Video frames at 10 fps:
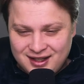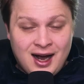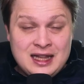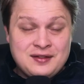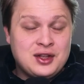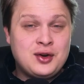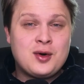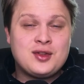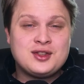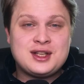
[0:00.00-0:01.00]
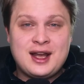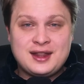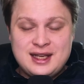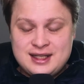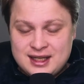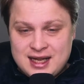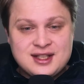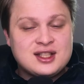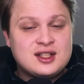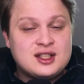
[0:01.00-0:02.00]
I live in the northern Southeast, and
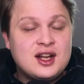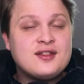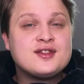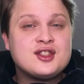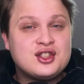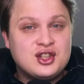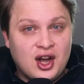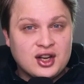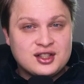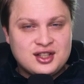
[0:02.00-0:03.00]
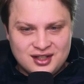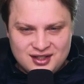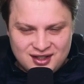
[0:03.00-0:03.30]
that stuff sucks.